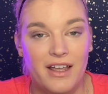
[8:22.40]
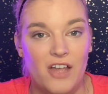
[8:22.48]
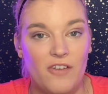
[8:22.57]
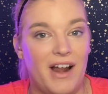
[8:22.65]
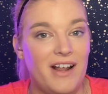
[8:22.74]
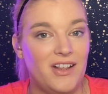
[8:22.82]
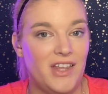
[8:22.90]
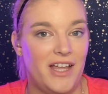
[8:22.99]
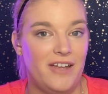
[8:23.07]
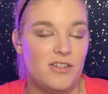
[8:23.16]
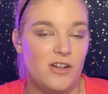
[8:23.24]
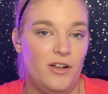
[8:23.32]
If I
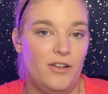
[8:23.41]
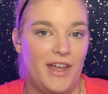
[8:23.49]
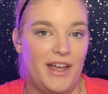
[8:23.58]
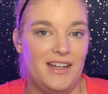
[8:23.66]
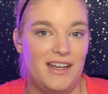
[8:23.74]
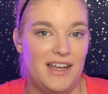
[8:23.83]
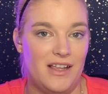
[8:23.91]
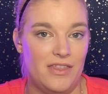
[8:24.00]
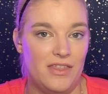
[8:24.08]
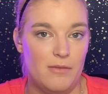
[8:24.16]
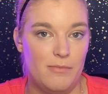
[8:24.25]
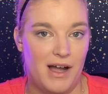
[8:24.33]
left all of that
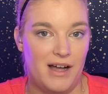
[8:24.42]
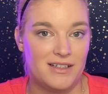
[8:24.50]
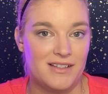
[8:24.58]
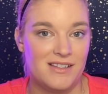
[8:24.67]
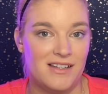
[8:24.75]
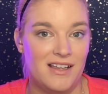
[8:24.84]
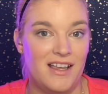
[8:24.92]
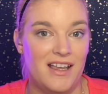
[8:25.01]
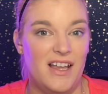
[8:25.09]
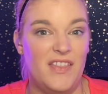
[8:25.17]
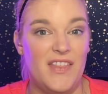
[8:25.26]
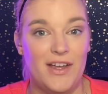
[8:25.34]
in the box
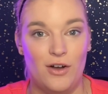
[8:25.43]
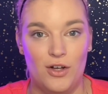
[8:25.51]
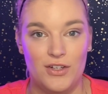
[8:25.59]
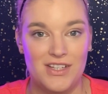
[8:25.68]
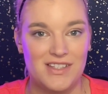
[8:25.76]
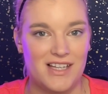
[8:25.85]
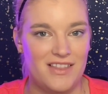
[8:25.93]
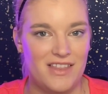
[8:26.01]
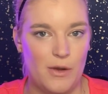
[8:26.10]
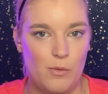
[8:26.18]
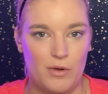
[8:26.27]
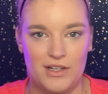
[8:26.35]
and they all decide
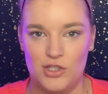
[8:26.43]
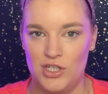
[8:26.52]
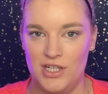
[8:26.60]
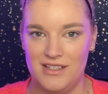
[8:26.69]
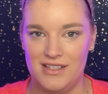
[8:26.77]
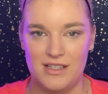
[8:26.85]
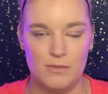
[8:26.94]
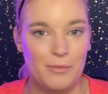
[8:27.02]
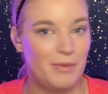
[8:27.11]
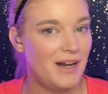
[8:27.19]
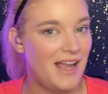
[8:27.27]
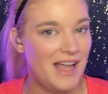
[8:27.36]
they wanted Cheez-Its,
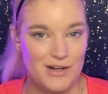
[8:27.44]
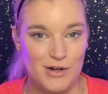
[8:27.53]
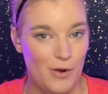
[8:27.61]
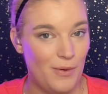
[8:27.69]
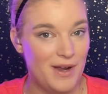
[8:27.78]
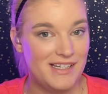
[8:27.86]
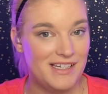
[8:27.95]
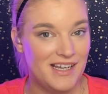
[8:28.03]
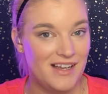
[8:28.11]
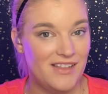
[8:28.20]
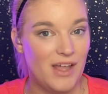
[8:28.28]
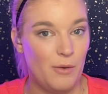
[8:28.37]
but I had no
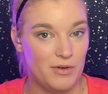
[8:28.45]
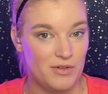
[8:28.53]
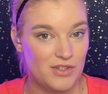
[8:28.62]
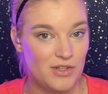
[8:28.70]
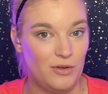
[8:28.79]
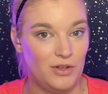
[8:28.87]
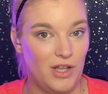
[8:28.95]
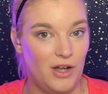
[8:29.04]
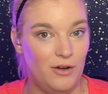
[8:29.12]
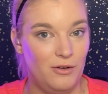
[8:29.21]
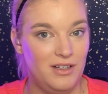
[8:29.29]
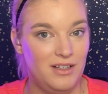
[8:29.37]
idea that we were so
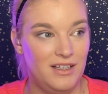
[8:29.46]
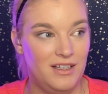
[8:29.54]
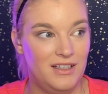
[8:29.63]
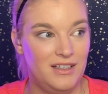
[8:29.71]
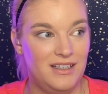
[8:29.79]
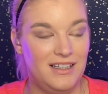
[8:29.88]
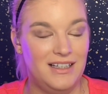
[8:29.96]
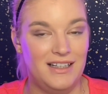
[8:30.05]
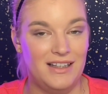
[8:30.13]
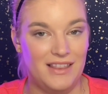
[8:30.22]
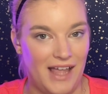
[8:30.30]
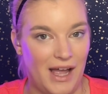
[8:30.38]
low,
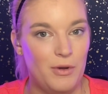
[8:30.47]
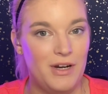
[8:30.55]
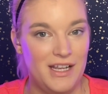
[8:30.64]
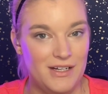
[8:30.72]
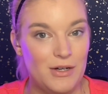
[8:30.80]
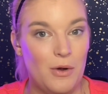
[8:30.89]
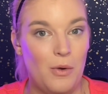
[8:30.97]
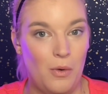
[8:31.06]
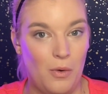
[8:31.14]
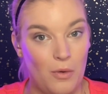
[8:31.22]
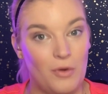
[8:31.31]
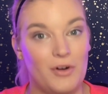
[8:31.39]
that would end
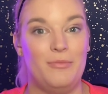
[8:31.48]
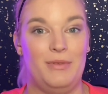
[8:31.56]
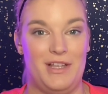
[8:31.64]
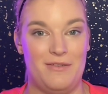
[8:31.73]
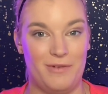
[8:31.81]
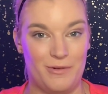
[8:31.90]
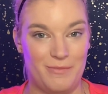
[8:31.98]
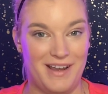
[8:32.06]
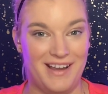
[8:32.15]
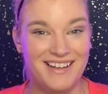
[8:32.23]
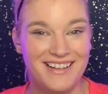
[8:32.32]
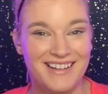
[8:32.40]
horribly for me.